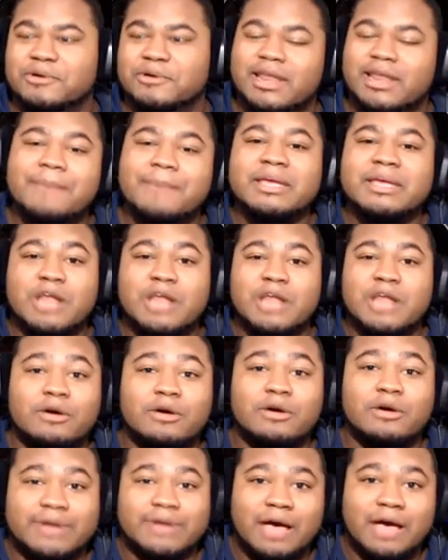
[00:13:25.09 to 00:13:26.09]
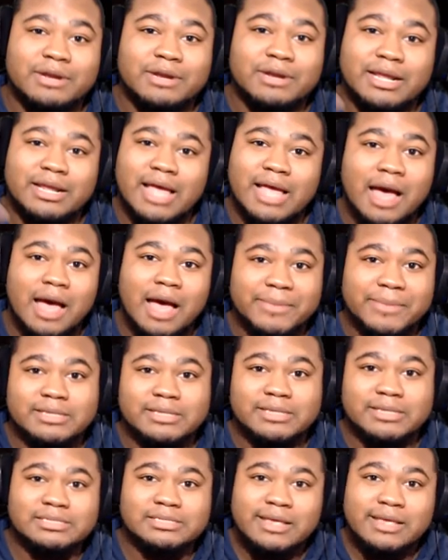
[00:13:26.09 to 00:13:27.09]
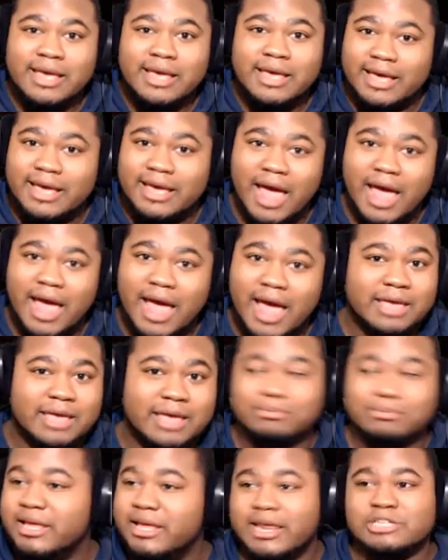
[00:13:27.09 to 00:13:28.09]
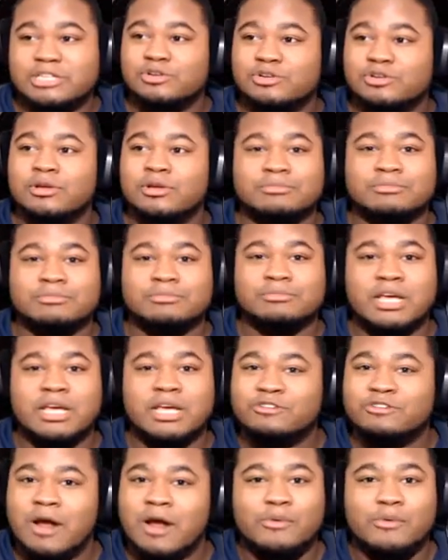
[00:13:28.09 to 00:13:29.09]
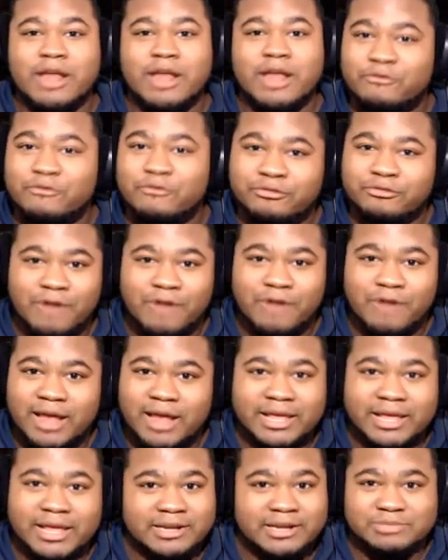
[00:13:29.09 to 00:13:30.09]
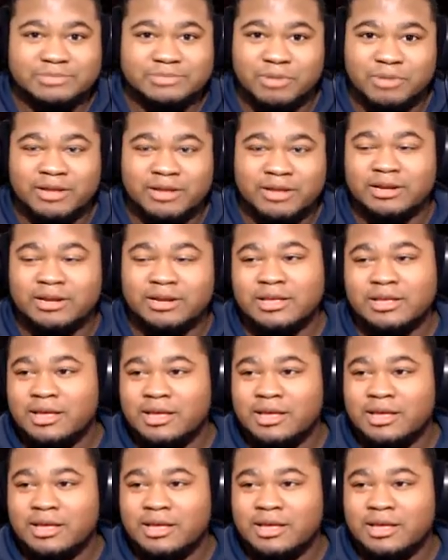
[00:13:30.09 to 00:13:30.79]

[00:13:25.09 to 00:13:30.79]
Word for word: Let me know down in the comments, and I can play that, John. I'm trying to drop one every Friday this month.